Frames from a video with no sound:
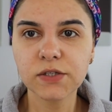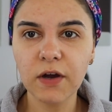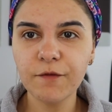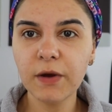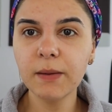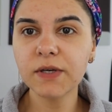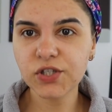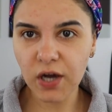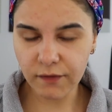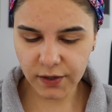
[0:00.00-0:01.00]
so I've pretty
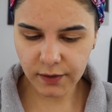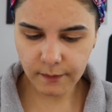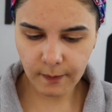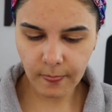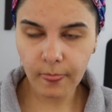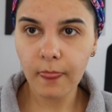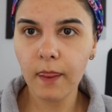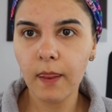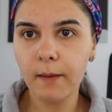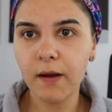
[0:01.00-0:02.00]
much covered
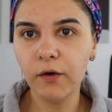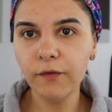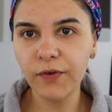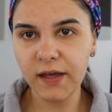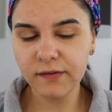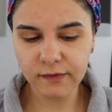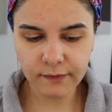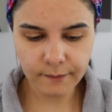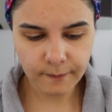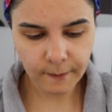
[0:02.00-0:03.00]
my whole
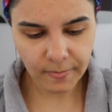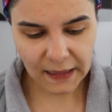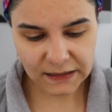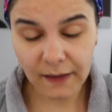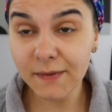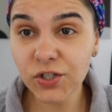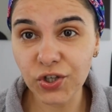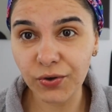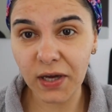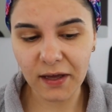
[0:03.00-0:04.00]
face. Let me
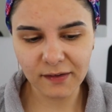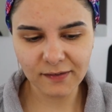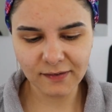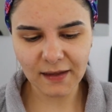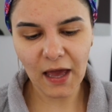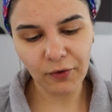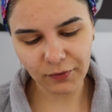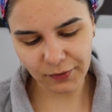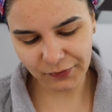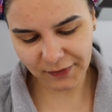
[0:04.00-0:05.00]
show you guys how
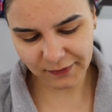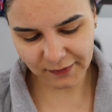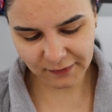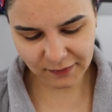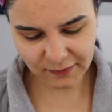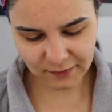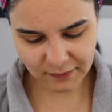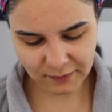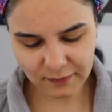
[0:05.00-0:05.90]
gross this is.